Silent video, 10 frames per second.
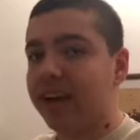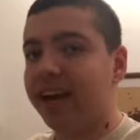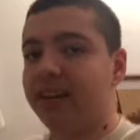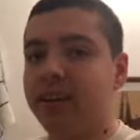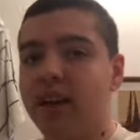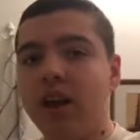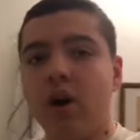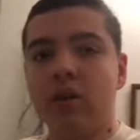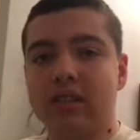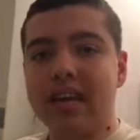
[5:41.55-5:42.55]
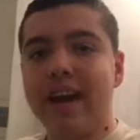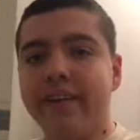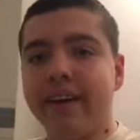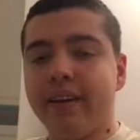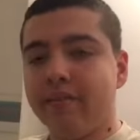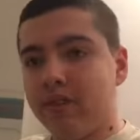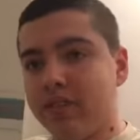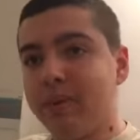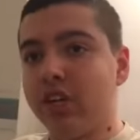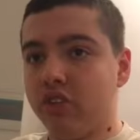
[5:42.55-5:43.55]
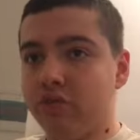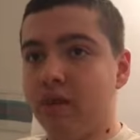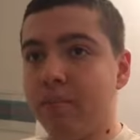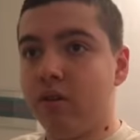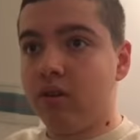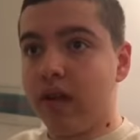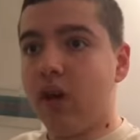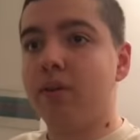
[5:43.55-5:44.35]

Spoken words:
And on Saturday, for a special for my birthday,